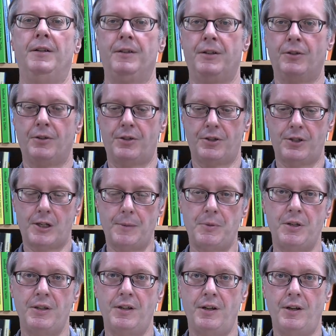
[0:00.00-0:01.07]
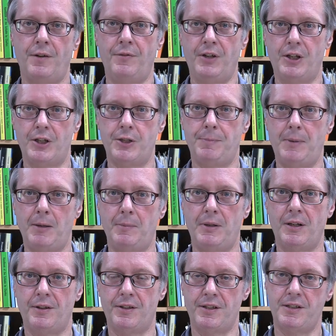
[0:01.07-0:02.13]
your description then of the
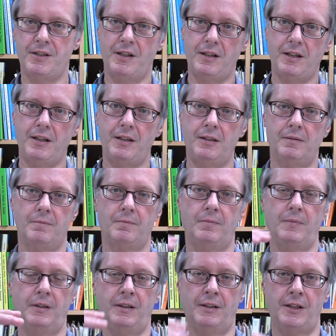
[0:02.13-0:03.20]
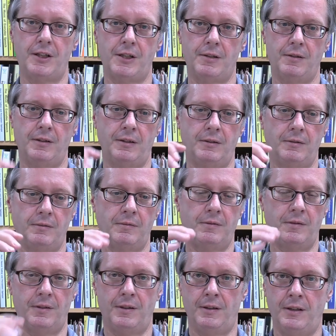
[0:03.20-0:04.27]
experiment of the study, and that
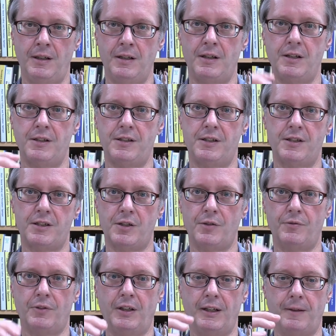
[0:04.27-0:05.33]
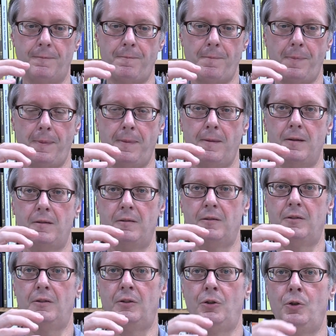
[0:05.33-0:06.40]
then consists of like
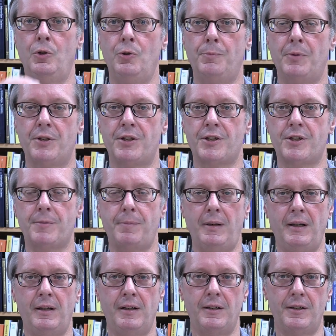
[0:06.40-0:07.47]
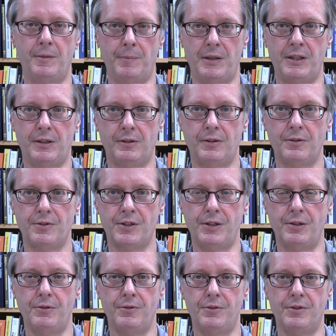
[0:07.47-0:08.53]
who participated, the materials
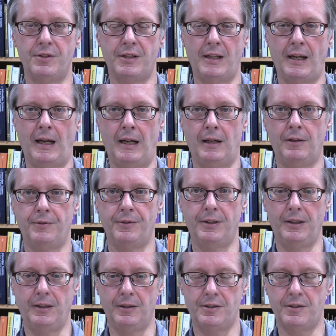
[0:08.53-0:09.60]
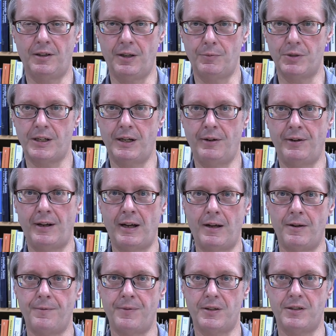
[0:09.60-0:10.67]
used, how the study was carried
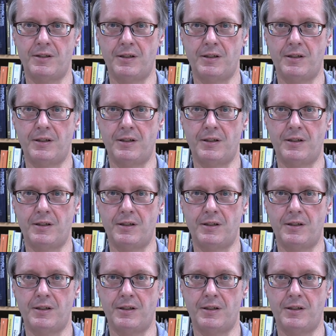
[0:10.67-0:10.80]
out,